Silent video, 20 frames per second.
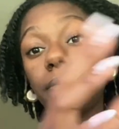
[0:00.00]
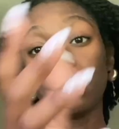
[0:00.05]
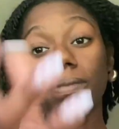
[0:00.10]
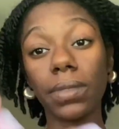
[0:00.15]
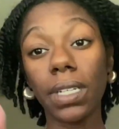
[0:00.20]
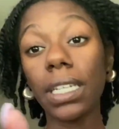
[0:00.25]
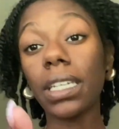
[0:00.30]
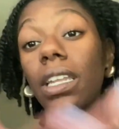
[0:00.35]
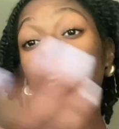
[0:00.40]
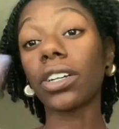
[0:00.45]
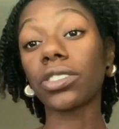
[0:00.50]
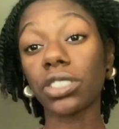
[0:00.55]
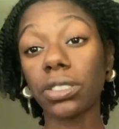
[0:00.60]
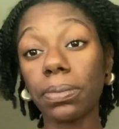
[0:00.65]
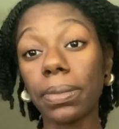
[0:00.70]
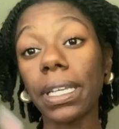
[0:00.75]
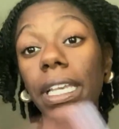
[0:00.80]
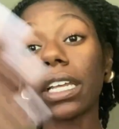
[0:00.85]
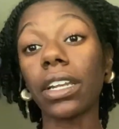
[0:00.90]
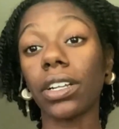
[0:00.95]
induction
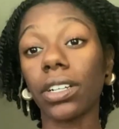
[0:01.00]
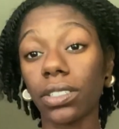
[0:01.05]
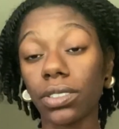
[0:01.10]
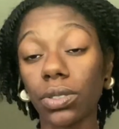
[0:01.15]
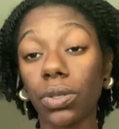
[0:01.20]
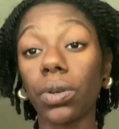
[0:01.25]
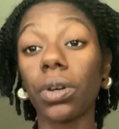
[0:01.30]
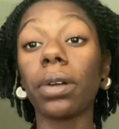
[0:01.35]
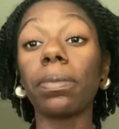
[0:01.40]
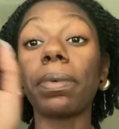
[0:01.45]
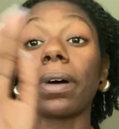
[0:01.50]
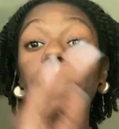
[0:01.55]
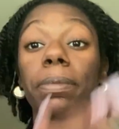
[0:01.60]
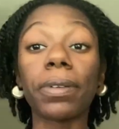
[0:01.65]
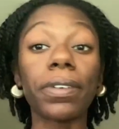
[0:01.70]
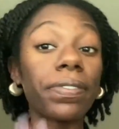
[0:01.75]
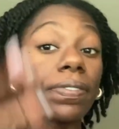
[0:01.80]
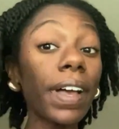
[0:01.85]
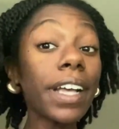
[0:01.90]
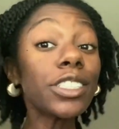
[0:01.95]
beginner score, but a
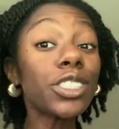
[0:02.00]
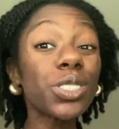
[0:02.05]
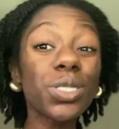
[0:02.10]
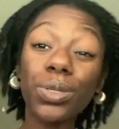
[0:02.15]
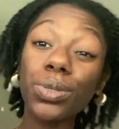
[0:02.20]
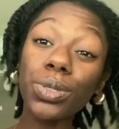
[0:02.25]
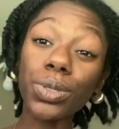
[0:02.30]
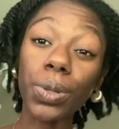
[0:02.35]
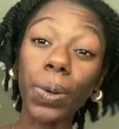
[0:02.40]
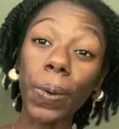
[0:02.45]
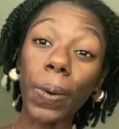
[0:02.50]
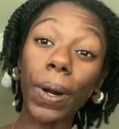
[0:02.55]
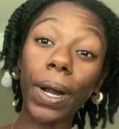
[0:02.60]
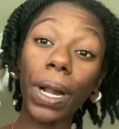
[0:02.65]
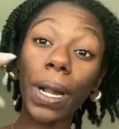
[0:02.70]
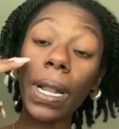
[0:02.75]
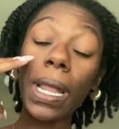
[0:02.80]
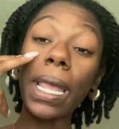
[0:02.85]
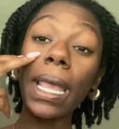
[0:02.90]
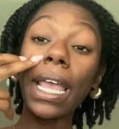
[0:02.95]
professional
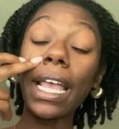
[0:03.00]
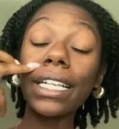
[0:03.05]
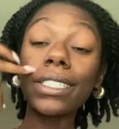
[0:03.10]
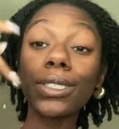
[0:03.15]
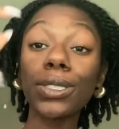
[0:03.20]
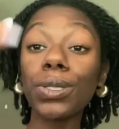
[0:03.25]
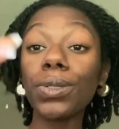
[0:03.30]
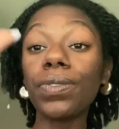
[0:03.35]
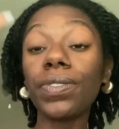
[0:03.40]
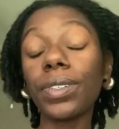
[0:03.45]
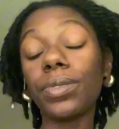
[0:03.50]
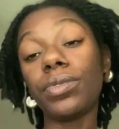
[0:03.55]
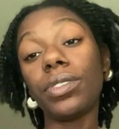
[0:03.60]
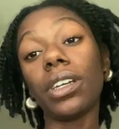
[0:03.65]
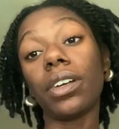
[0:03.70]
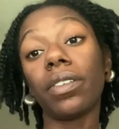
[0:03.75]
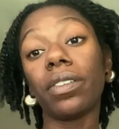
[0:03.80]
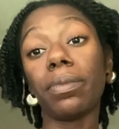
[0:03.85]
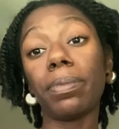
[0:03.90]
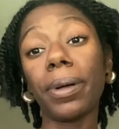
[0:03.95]
score is 250
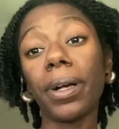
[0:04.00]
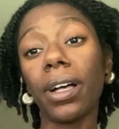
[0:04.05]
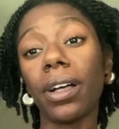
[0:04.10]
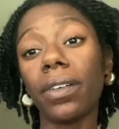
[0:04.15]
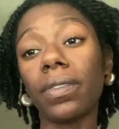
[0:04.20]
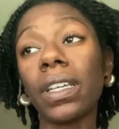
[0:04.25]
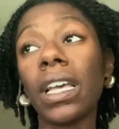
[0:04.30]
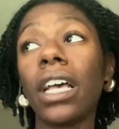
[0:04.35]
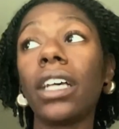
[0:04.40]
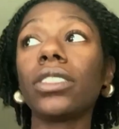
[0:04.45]
or above.